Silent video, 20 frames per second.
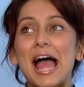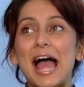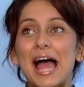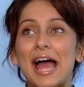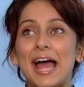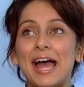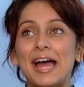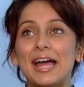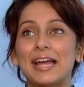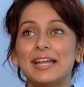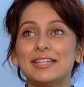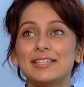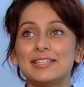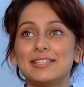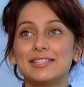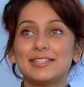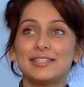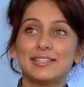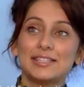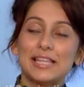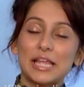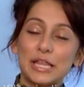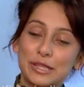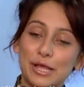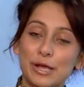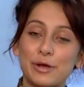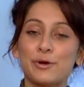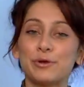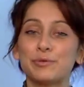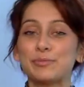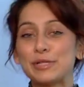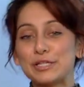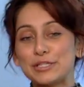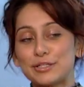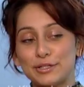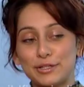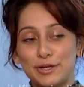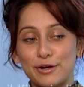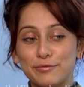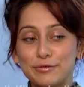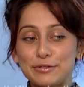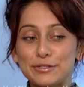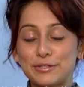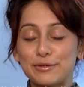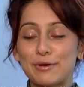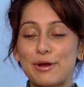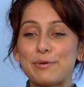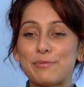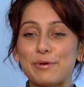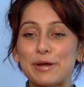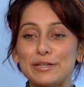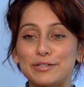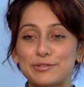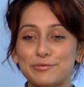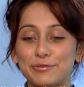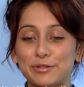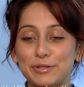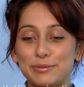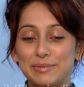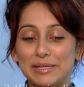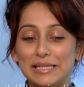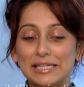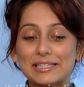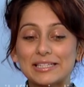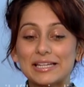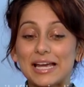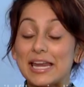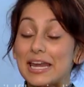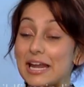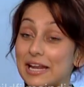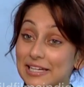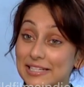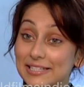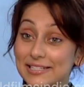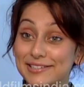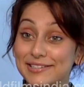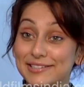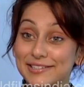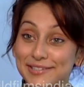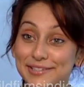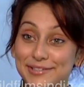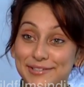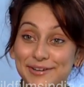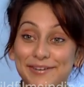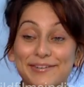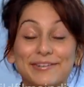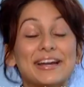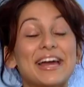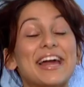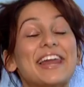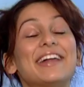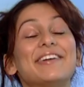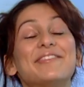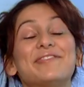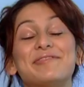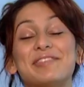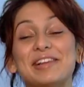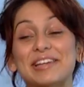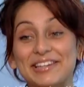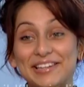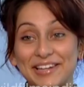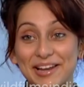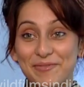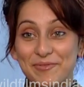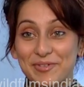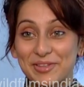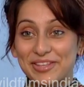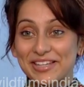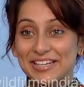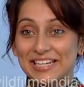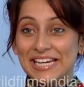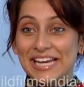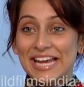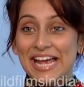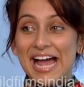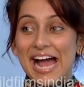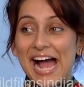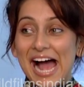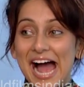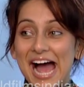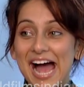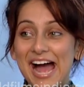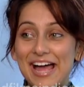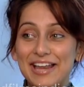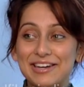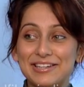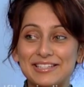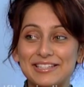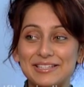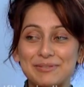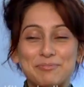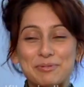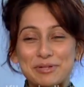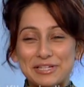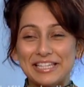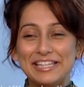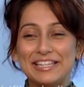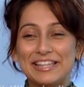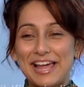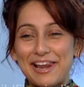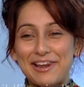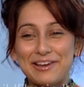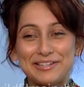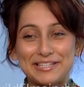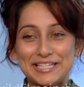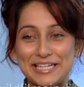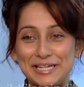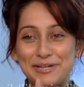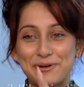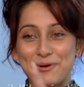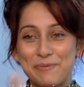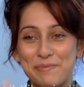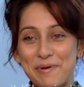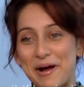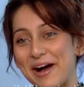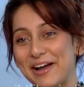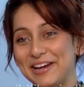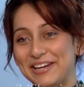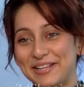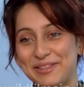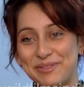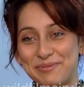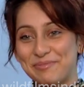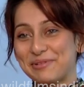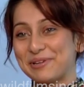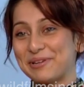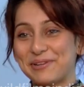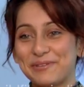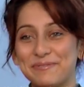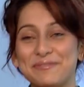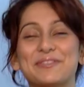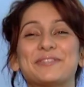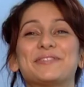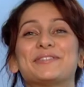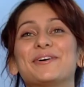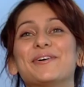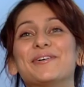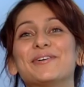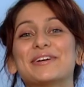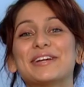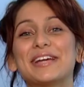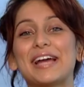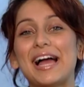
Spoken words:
And then they called me into the office, so I went for the meeting and I listened to the song and I fell in love with it, and especially that Latino part in the middle of the song.